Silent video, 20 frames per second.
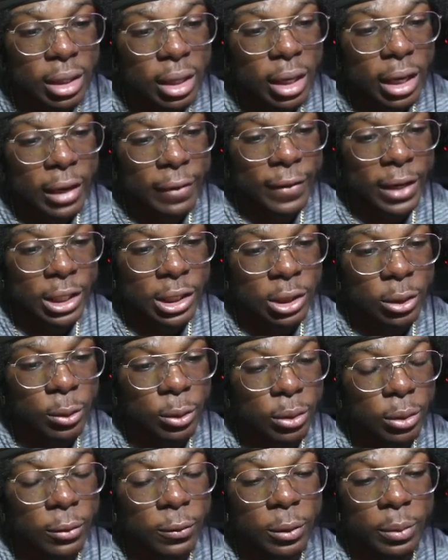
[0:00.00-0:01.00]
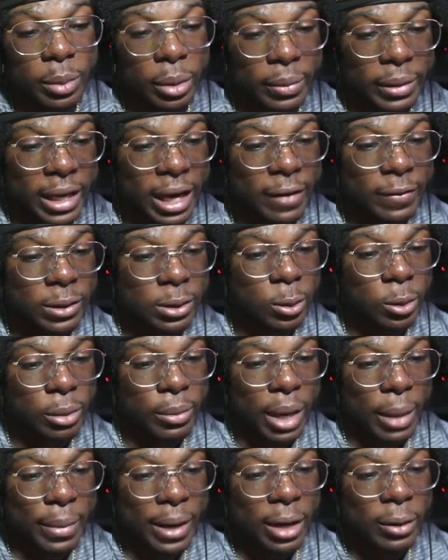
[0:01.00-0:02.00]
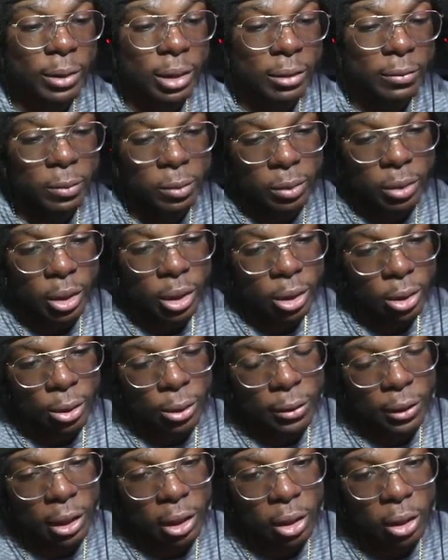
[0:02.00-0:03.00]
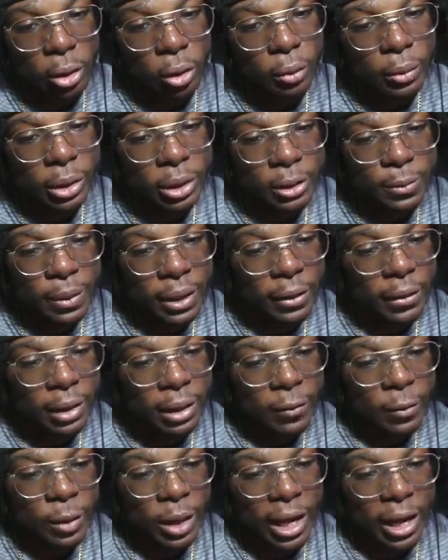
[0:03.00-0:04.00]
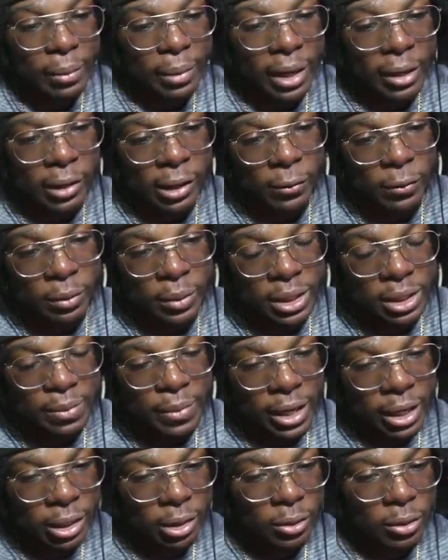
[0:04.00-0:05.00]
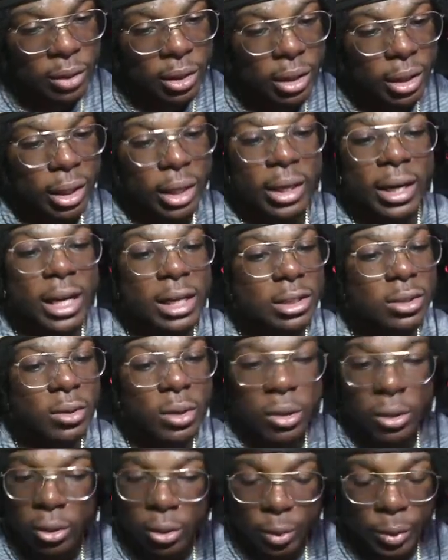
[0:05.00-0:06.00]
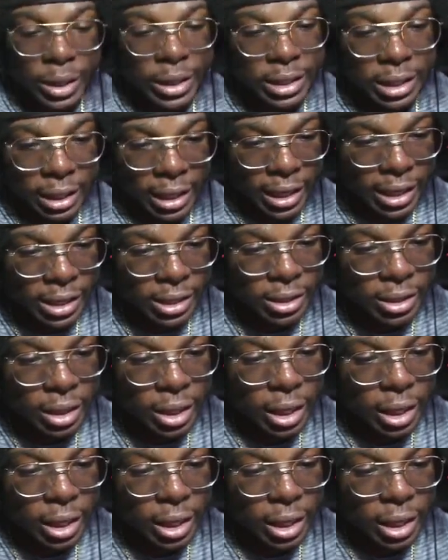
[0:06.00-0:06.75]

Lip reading: If I show you, if you probably have it sorted by power level, you think, oh, because power level, higher power level means better unit. That's not always the case.